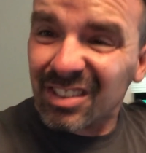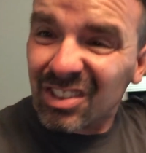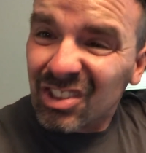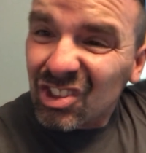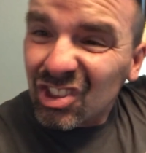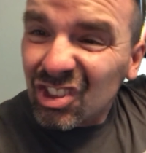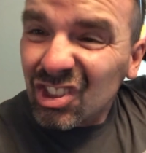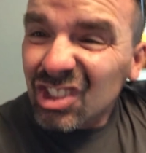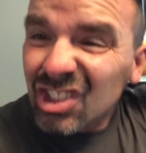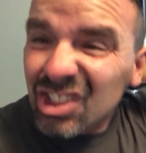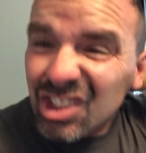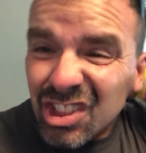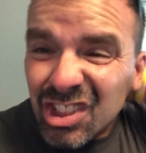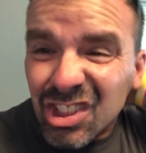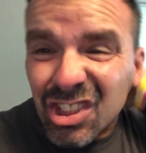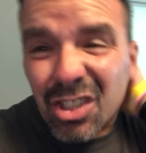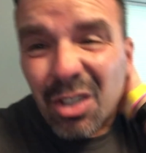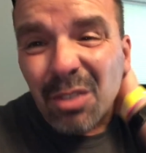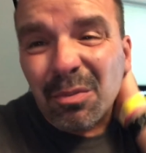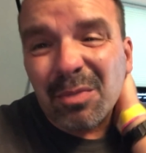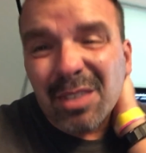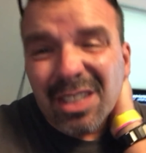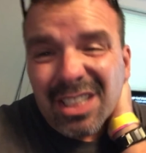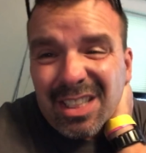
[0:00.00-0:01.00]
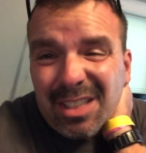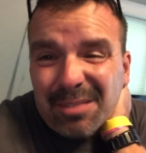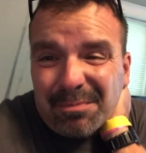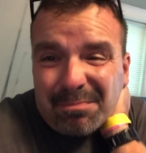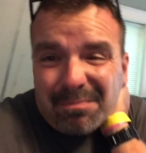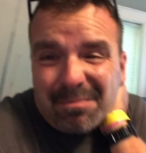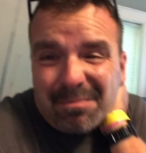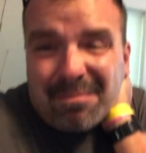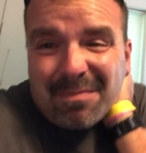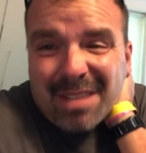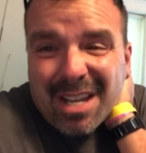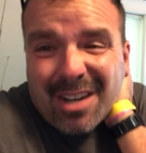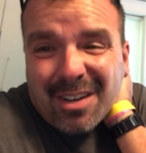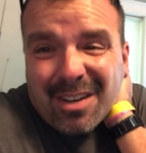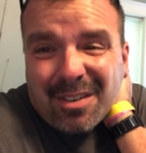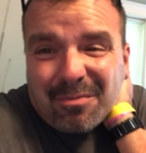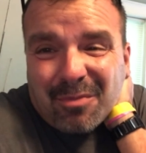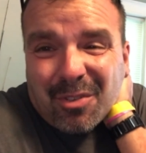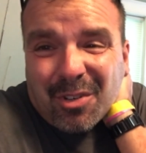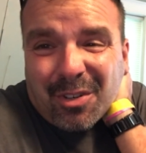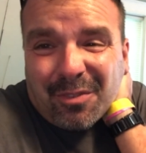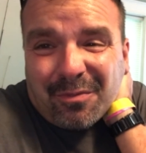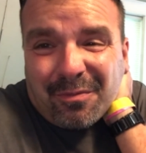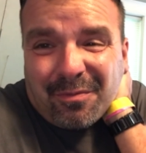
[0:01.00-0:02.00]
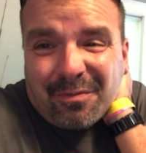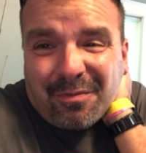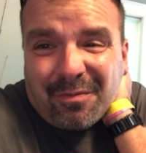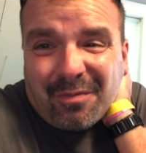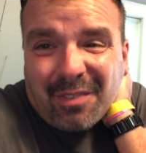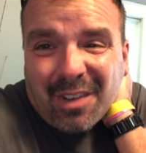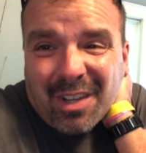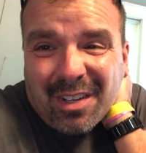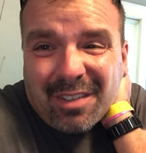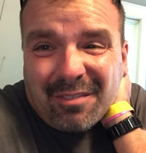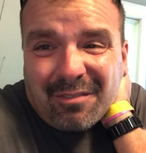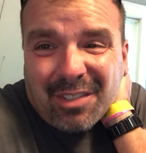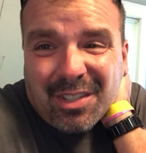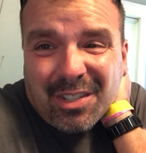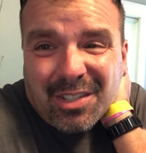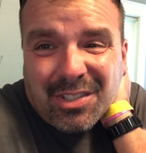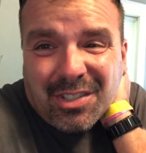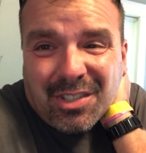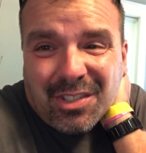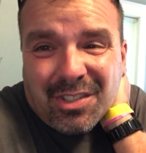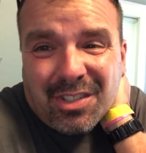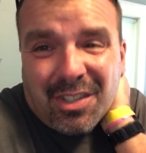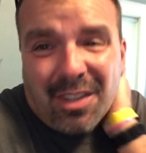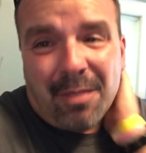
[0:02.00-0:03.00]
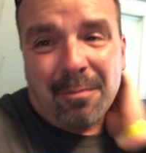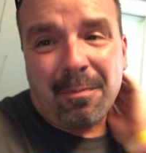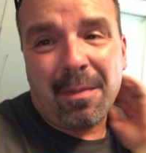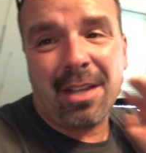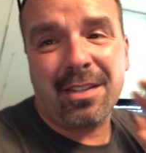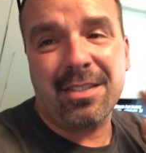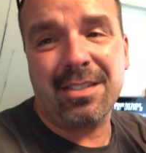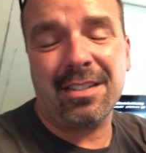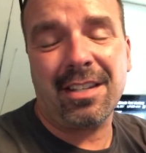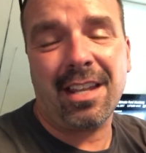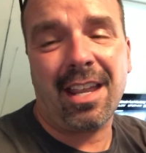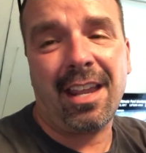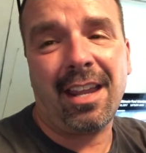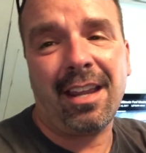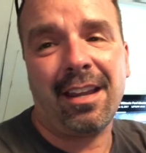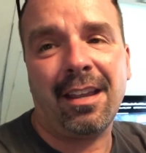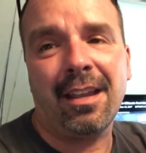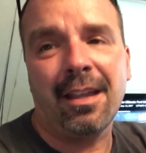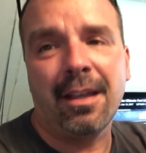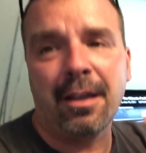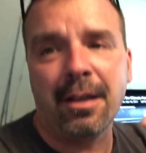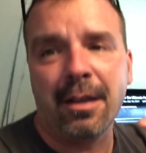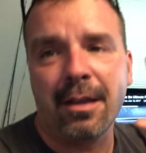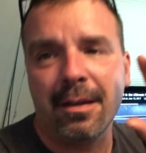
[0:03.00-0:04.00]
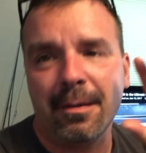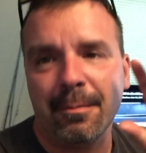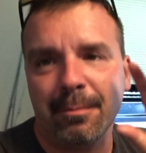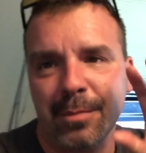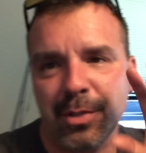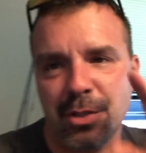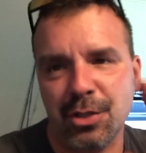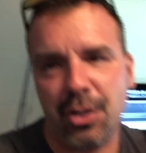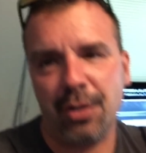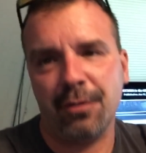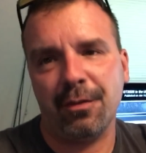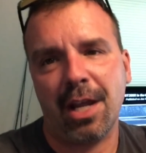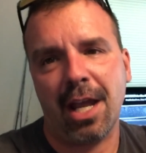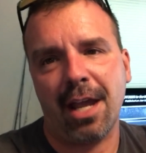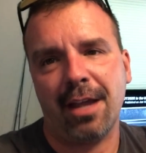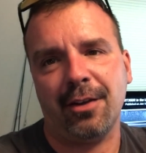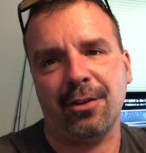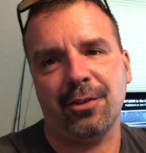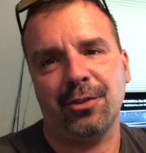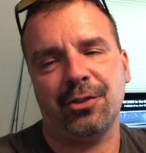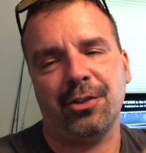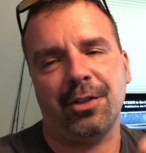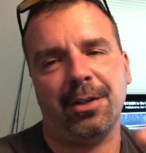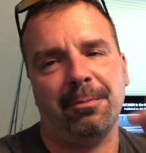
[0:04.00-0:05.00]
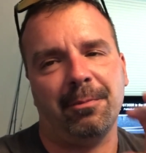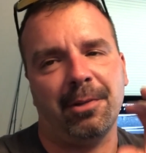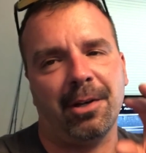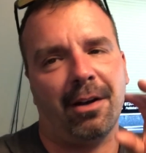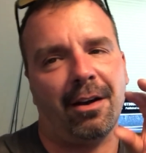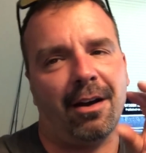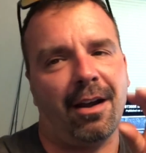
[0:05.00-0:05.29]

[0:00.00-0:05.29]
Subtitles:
there's just so many better, more fun versions of the Mustang. But you've got your dream car.